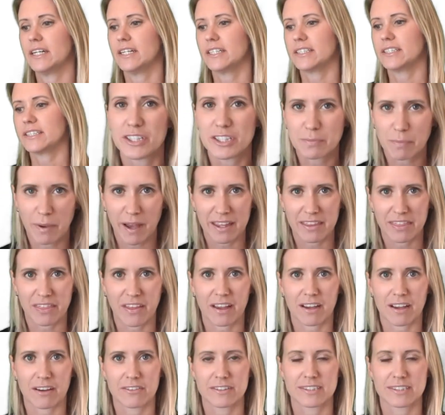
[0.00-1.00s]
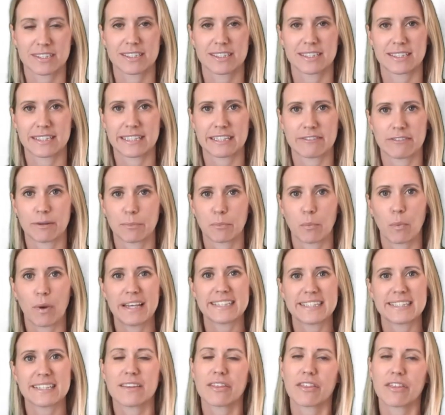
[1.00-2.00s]
So Pythagoras' theorem. Well,
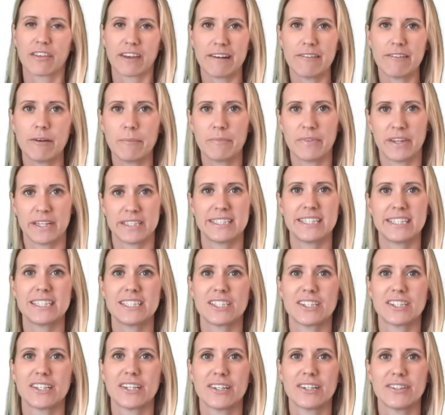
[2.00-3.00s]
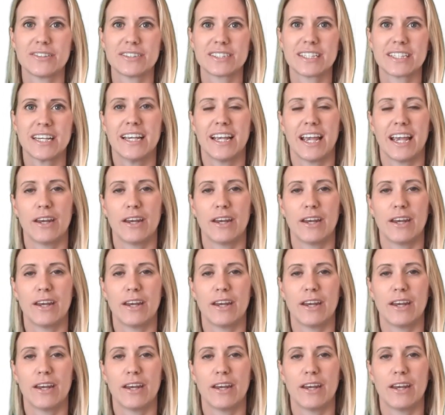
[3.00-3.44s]
it's a theorem that is used